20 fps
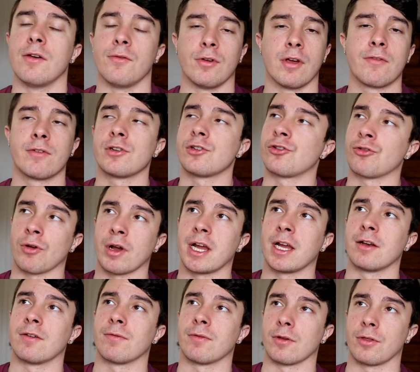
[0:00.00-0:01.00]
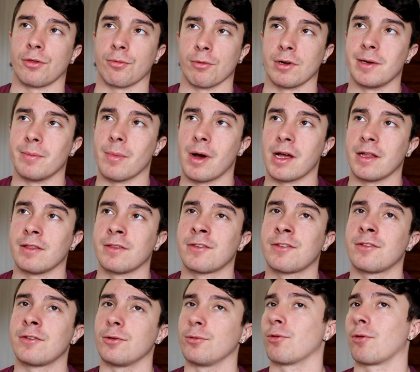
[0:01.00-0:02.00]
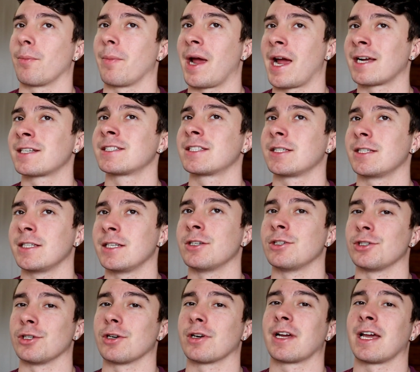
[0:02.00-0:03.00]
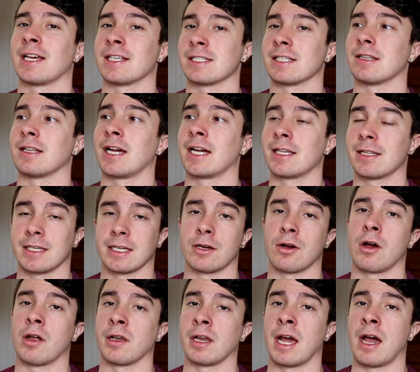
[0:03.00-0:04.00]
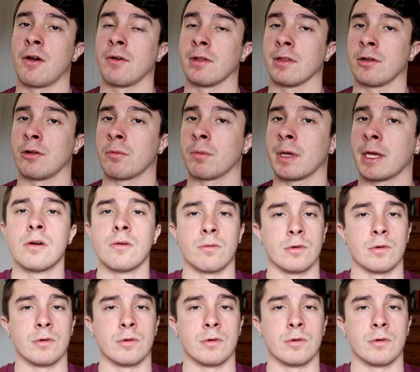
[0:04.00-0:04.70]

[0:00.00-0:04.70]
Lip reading: If you haven't trained for 3 months, your max clean and jerk has likely gone down a little bit,